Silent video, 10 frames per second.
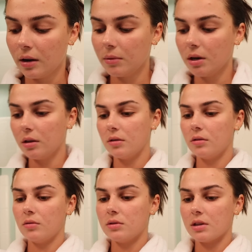I'm going to
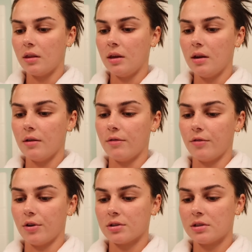use the
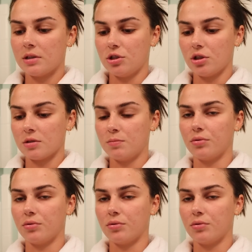Versed Just